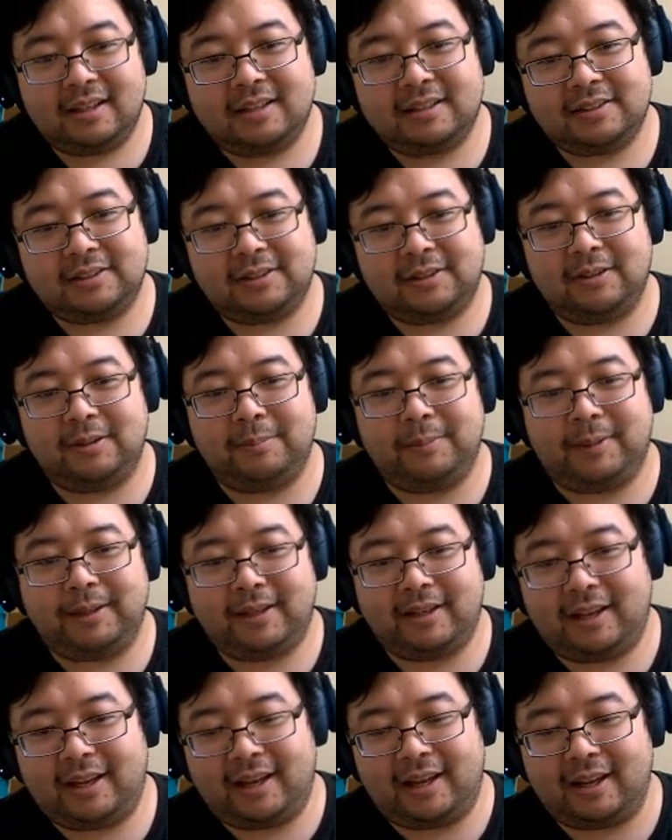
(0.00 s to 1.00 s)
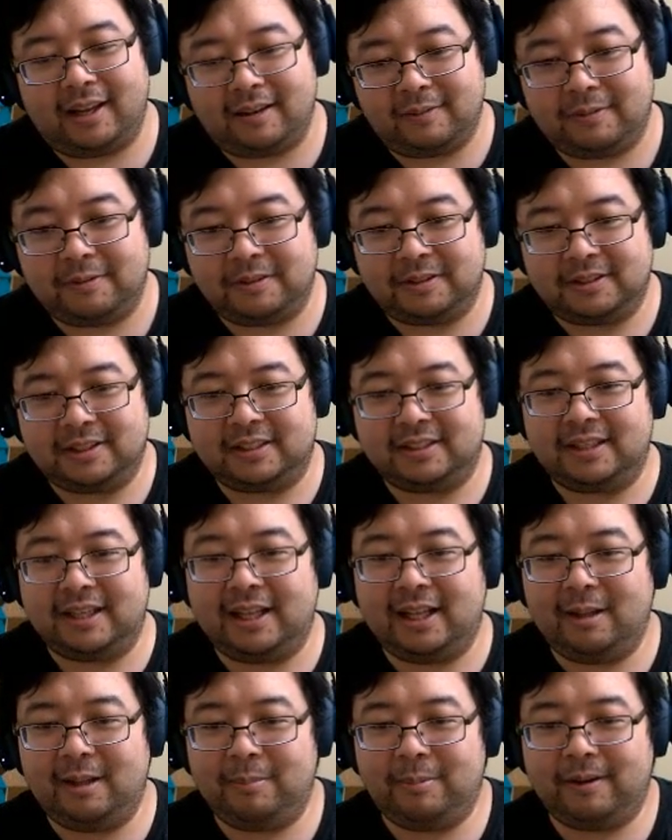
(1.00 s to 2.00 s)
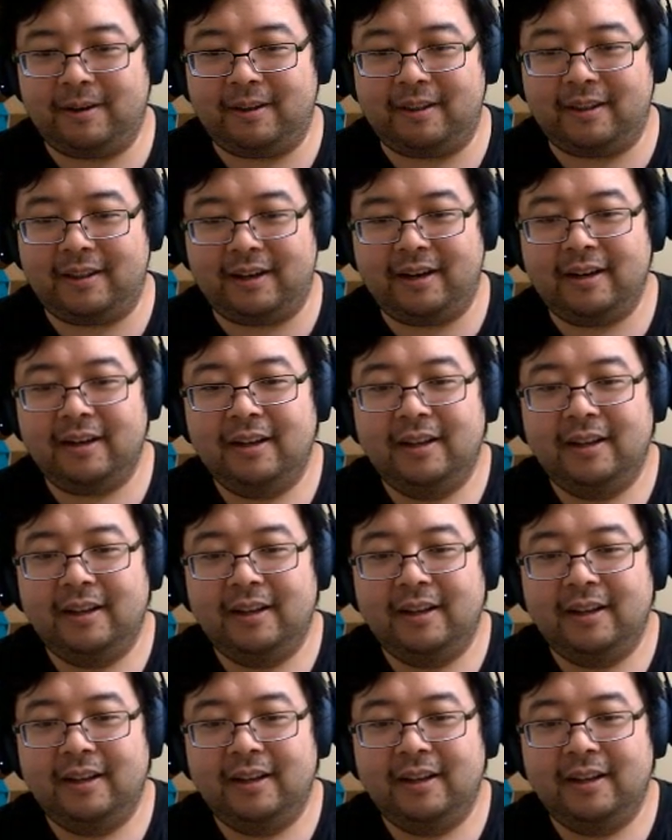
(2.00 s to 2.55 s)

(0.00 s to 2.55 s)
Solomon, and of course Excalibur are there.